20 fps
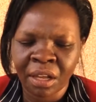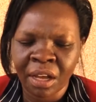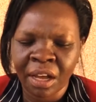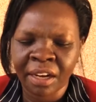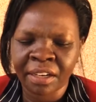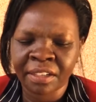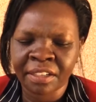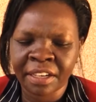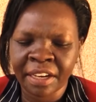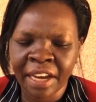
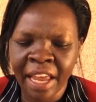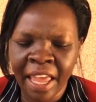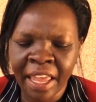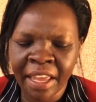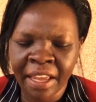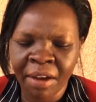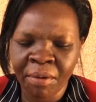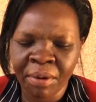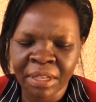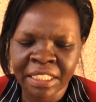and
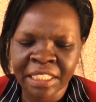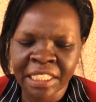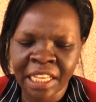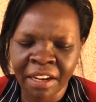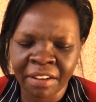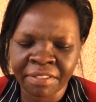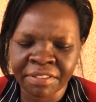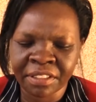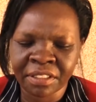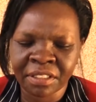denying
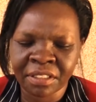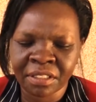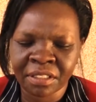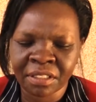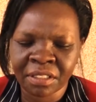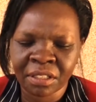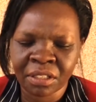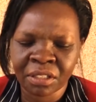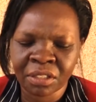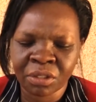ourselves
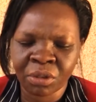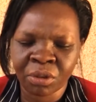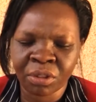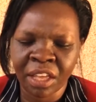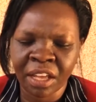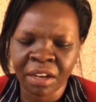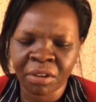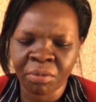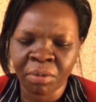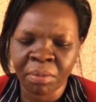so
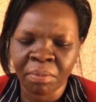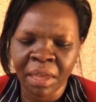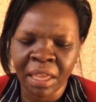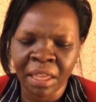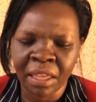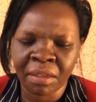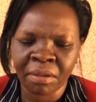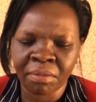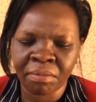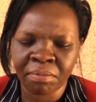that we
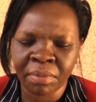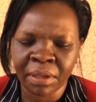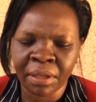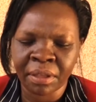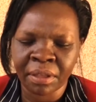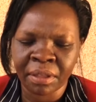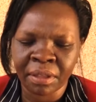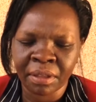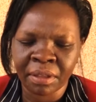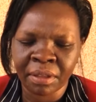may
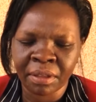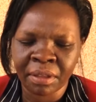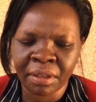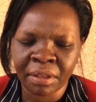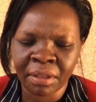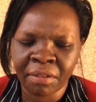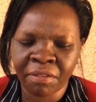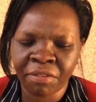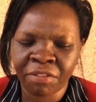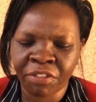be
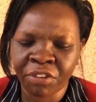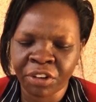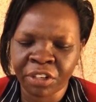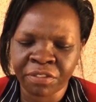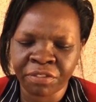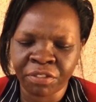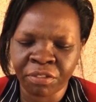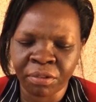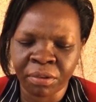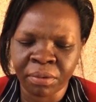
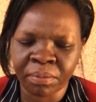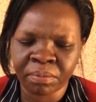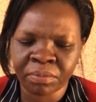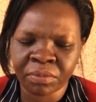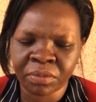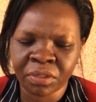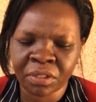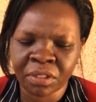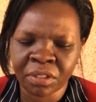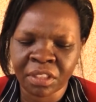fruitful,
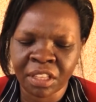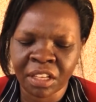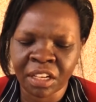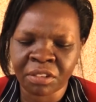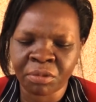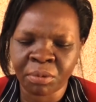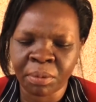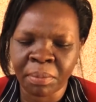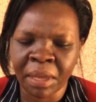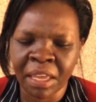that
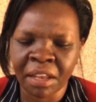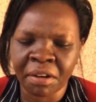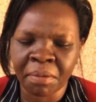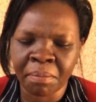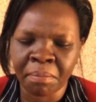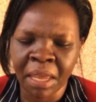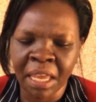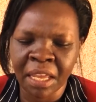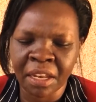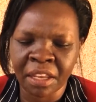we may
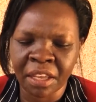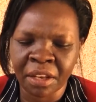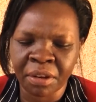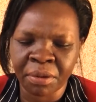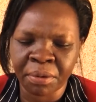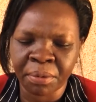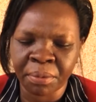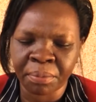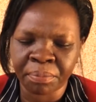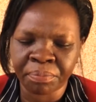remain
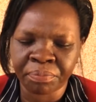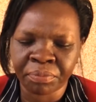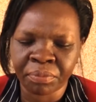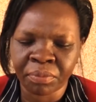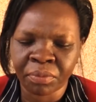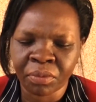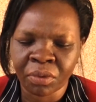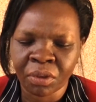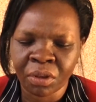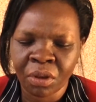in you.
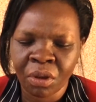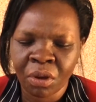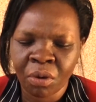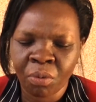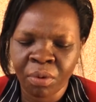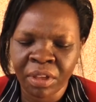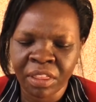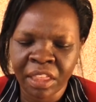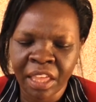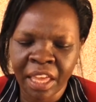
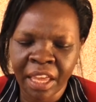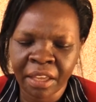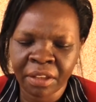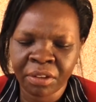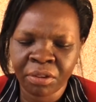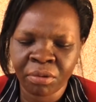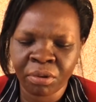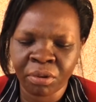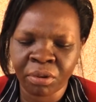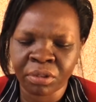We
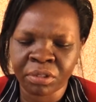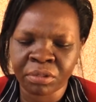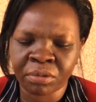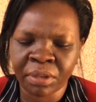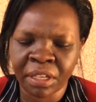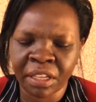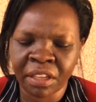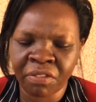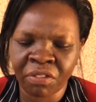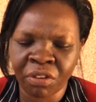thank you, Lord.
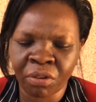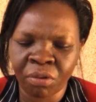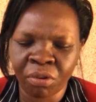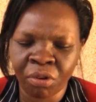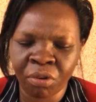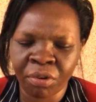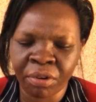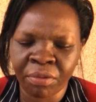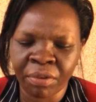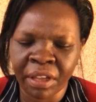We give you
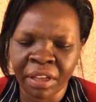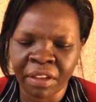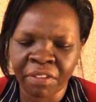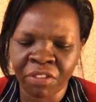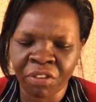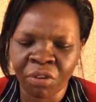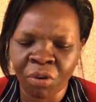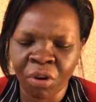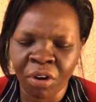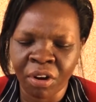glory. We
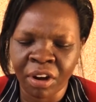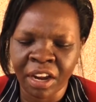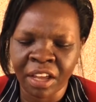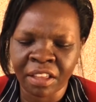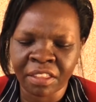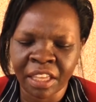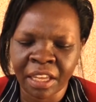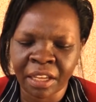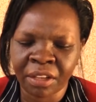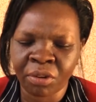give you honor.
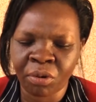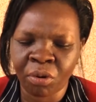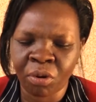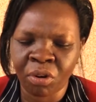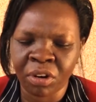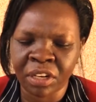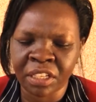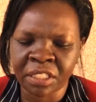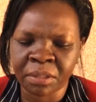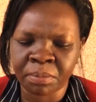Thank you,
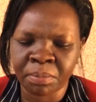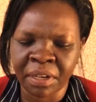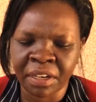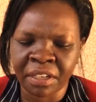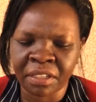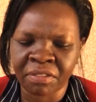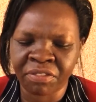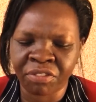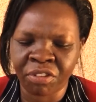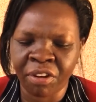Holy
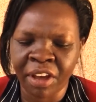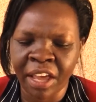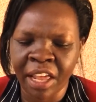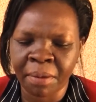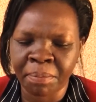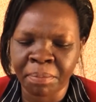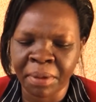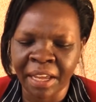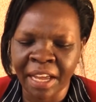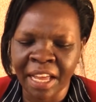Spirit, for
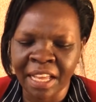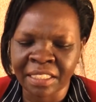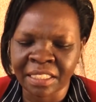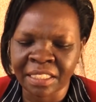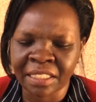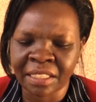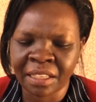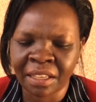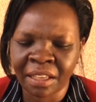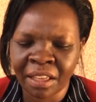helping
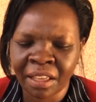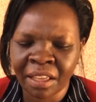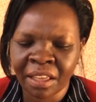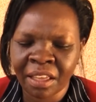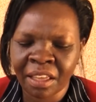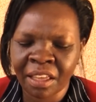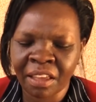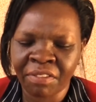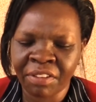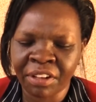us
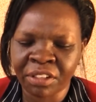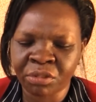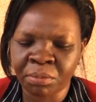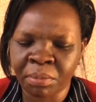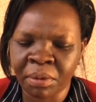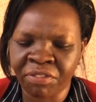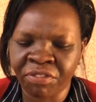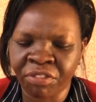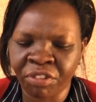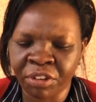even to
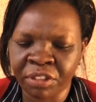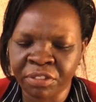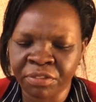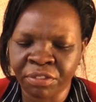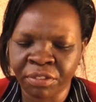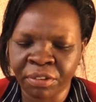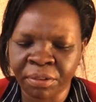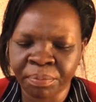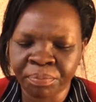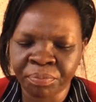be
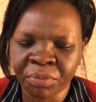fruitful.